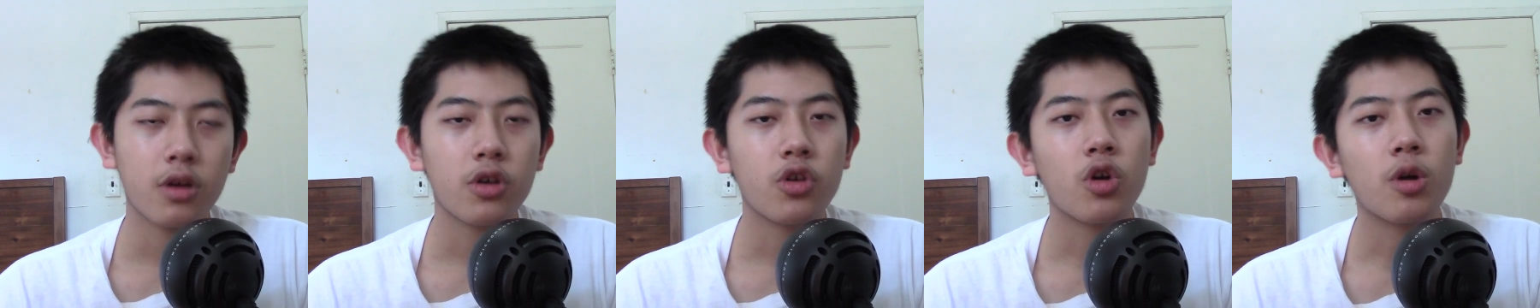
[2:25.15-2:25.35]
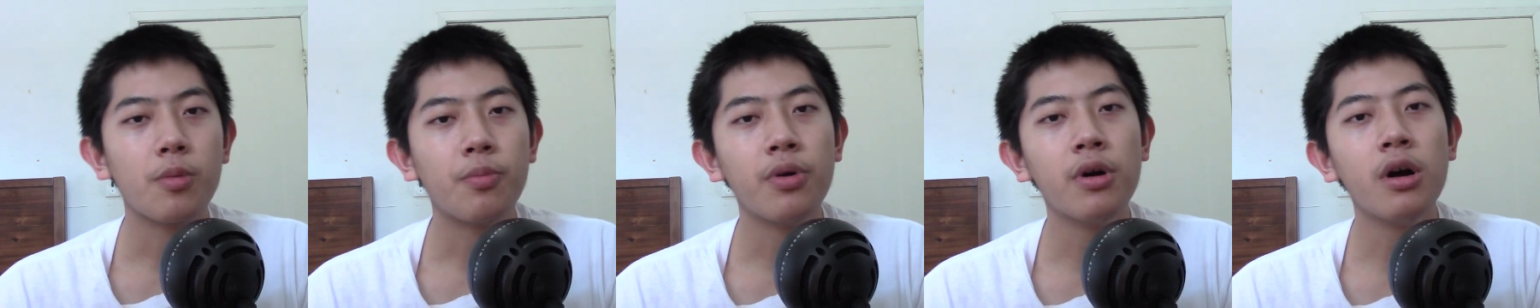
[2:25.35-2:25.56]

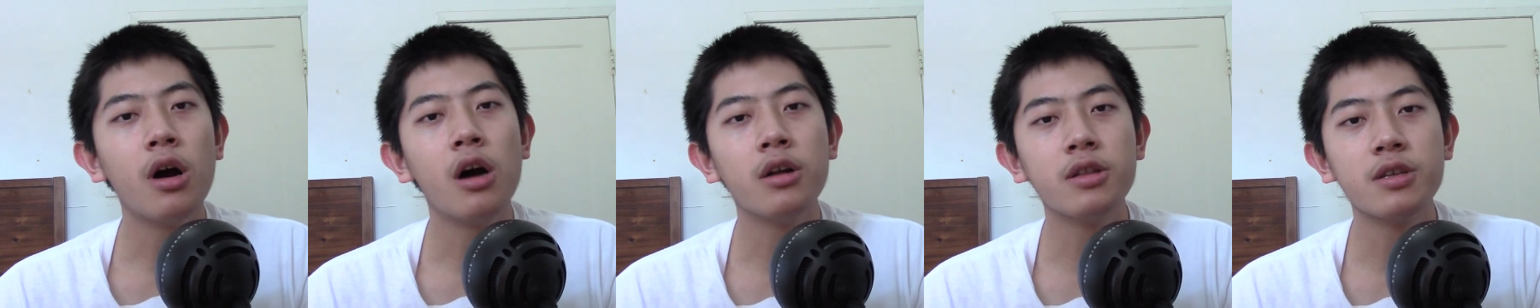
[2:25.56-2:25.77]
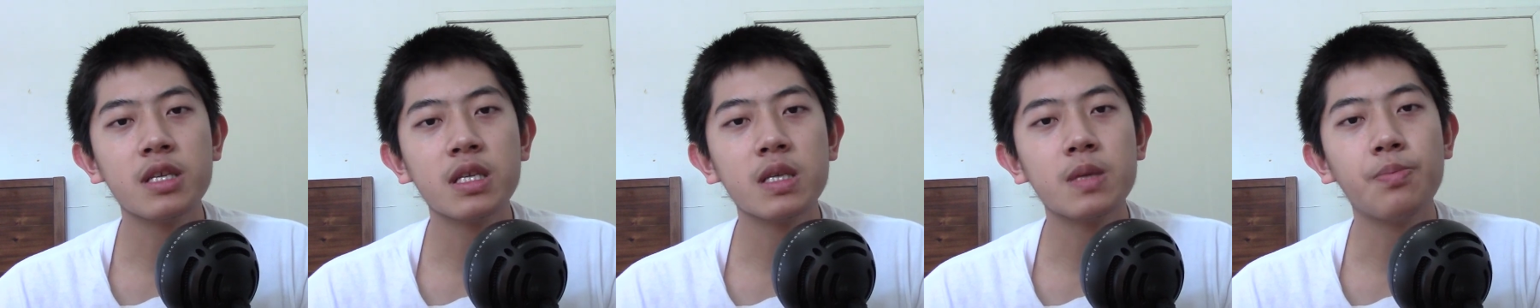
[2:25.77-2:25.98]
you're put
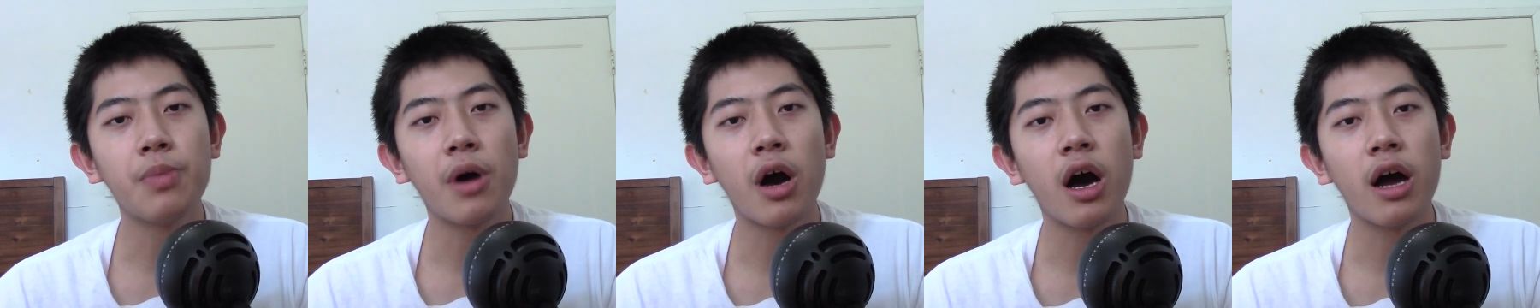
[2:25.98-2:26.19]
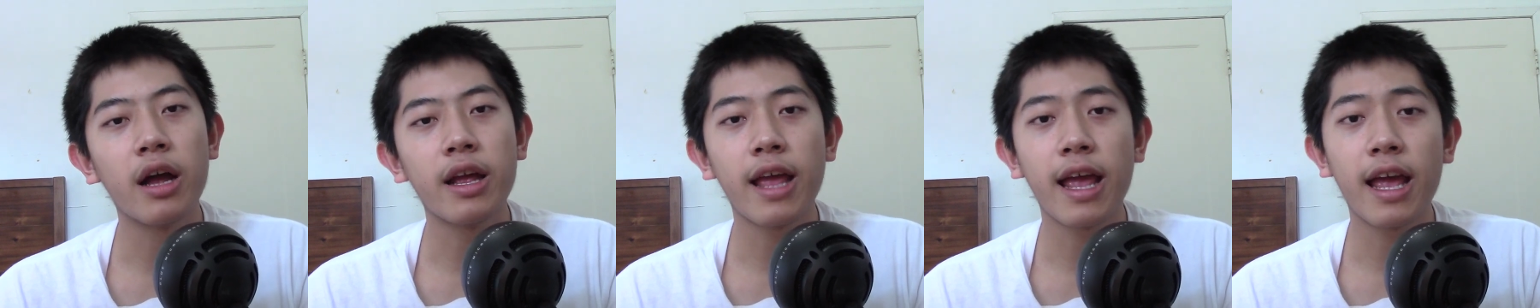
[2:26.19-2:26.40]
on the
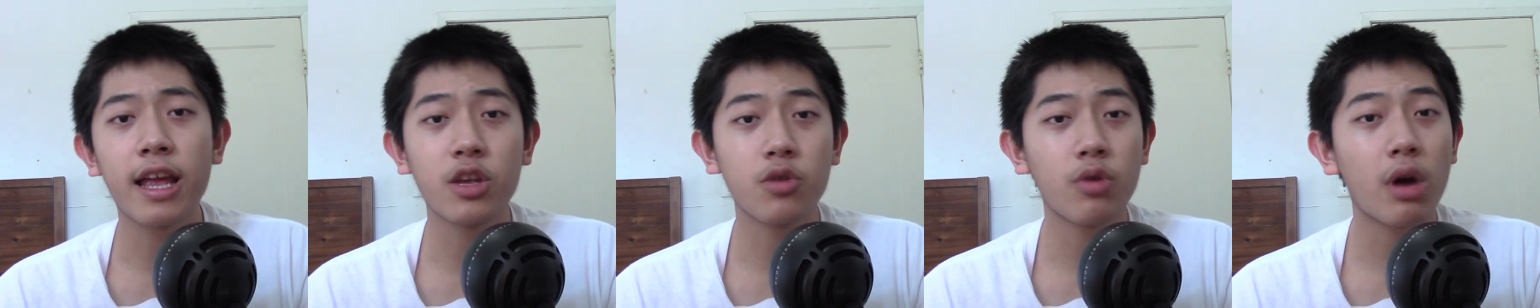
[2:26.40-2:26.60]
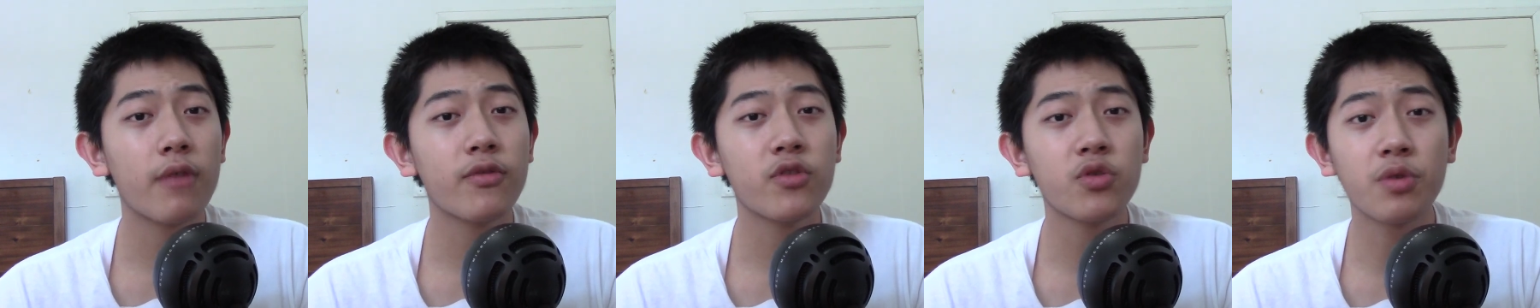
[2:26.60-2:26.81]
spot and
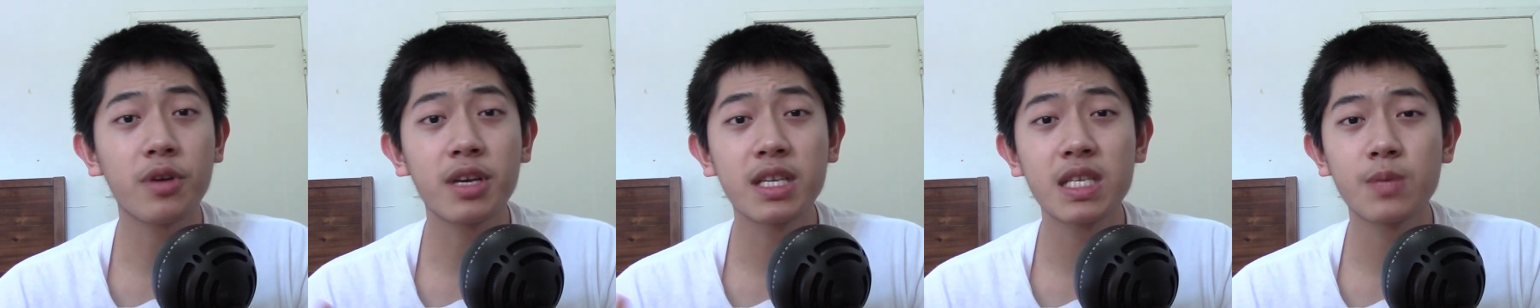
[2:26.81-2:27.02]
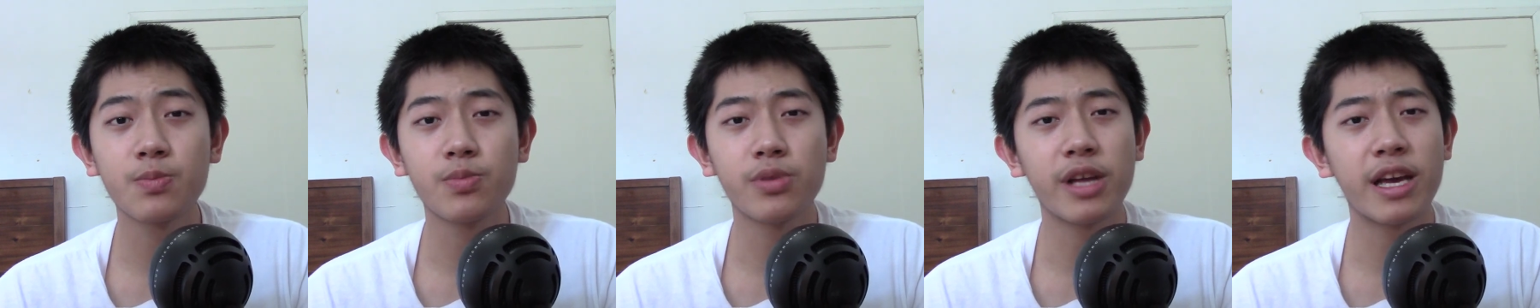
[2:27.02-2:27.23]
you have to
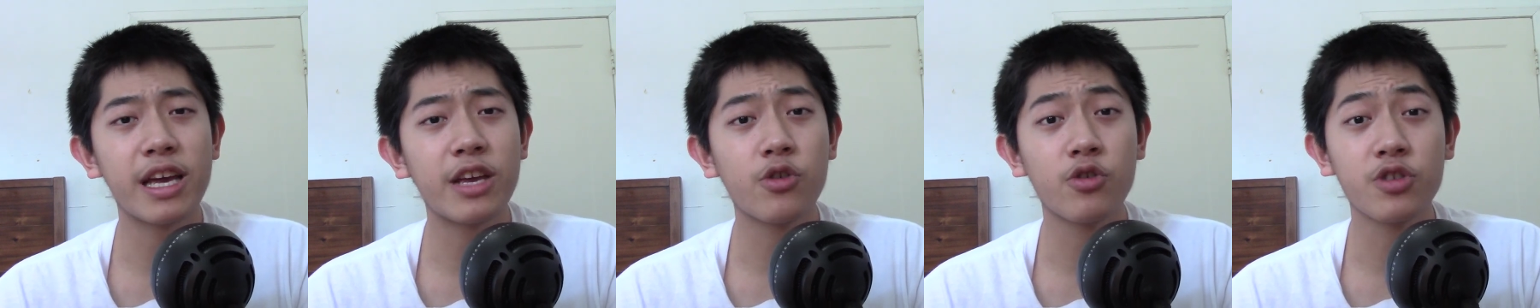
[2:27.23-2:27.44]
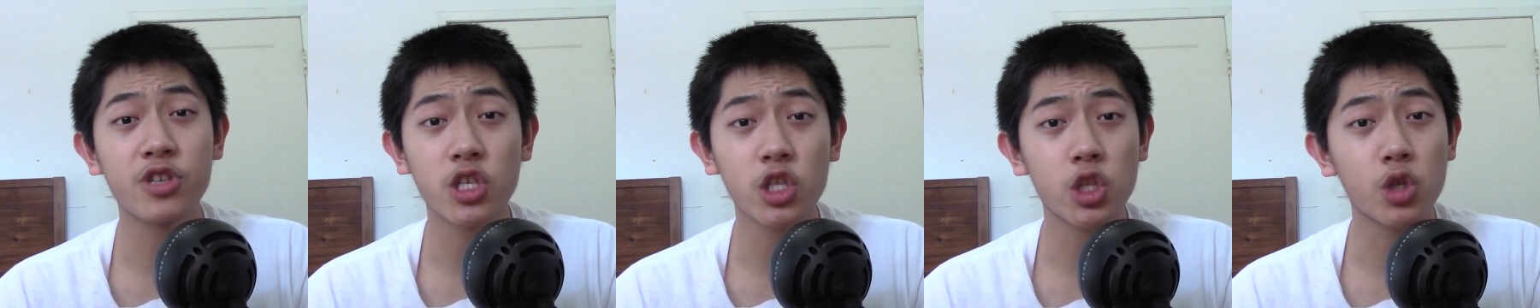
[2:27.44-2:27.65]
explain
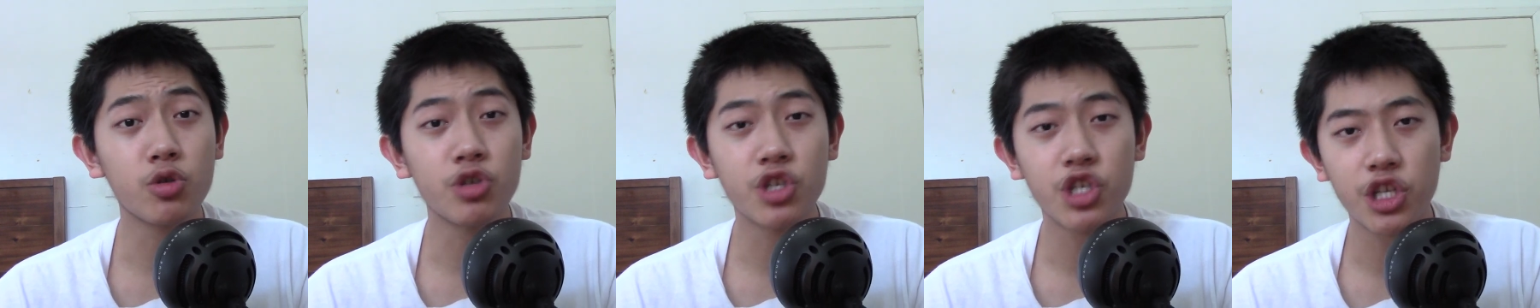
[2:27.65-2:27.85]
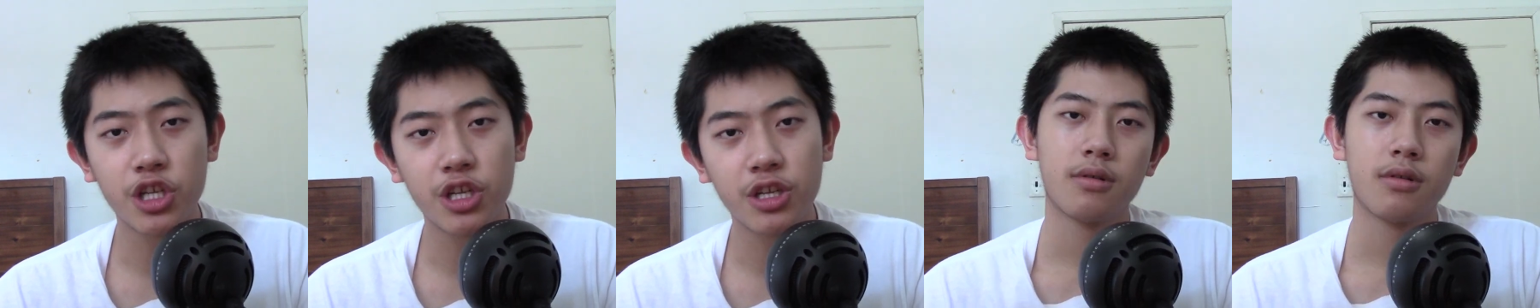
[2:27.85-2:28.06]
your
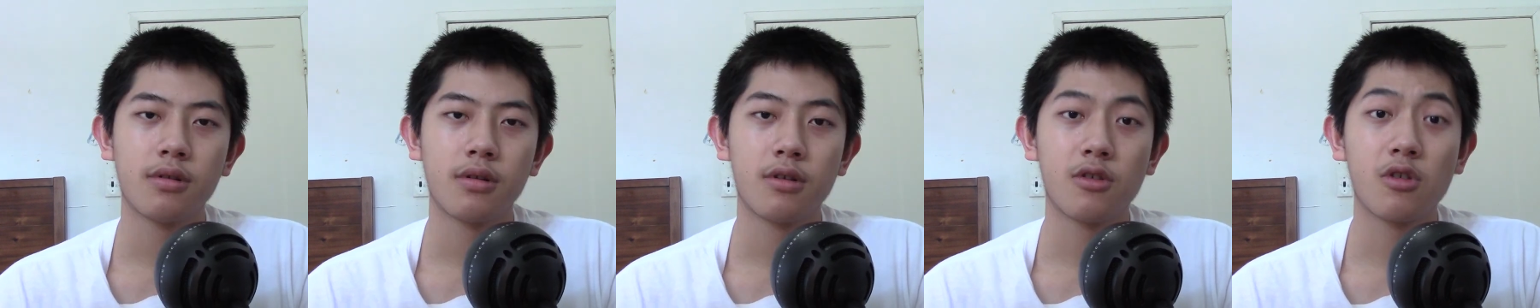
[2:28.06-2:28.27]
solution.